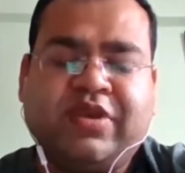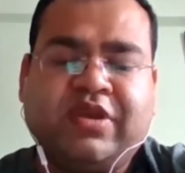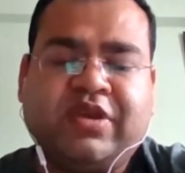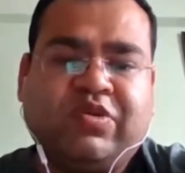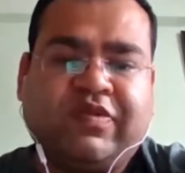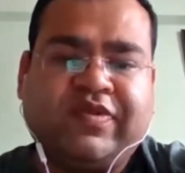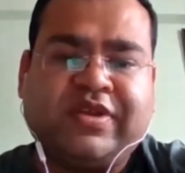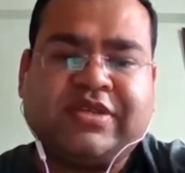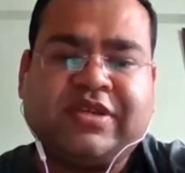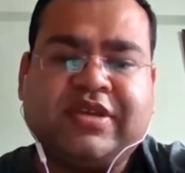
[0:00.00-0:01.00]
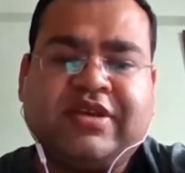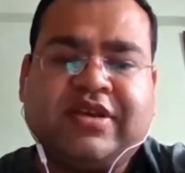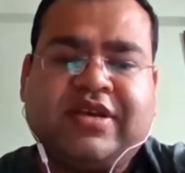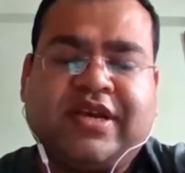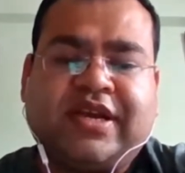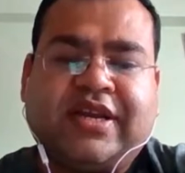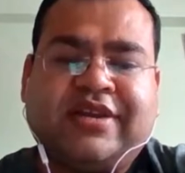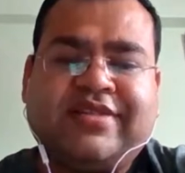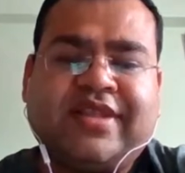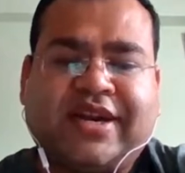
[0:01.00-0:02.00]
PMO office, and
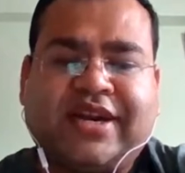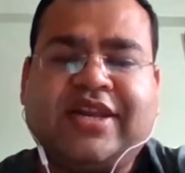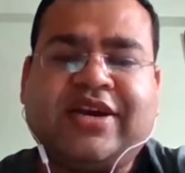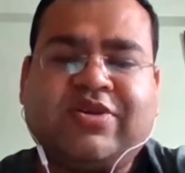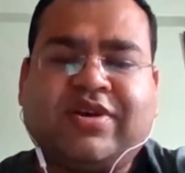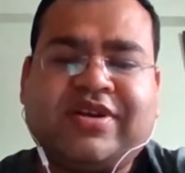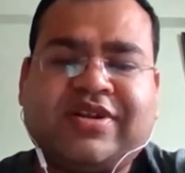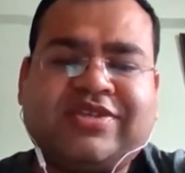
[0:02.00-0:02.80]
that idea got